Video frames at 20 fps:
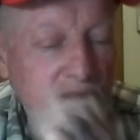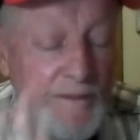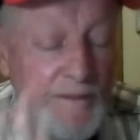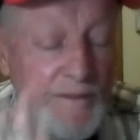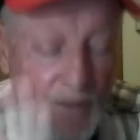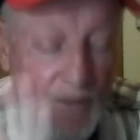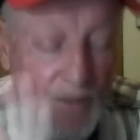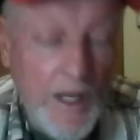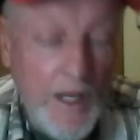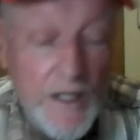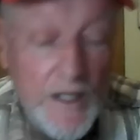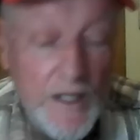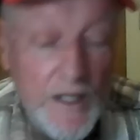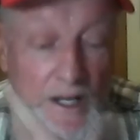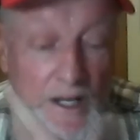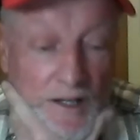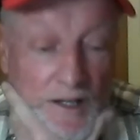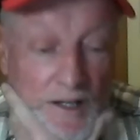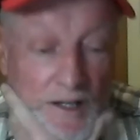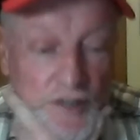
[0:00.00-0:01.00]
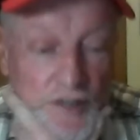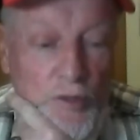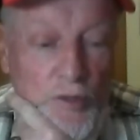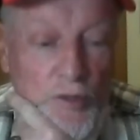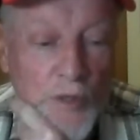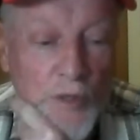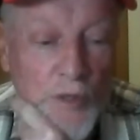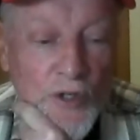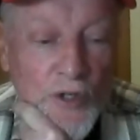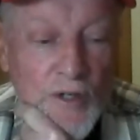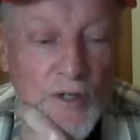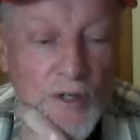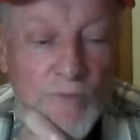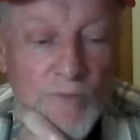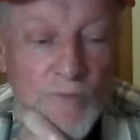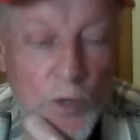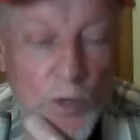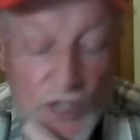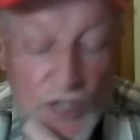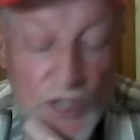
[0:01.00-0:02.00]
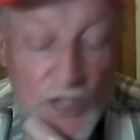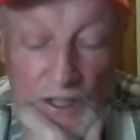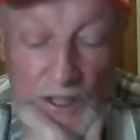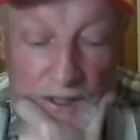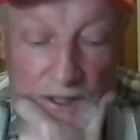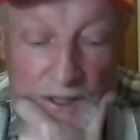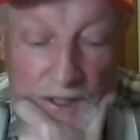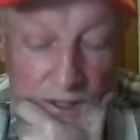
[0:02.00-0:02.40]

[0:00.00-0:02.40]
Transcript: the late Dan Hitzelberger, unfortunately,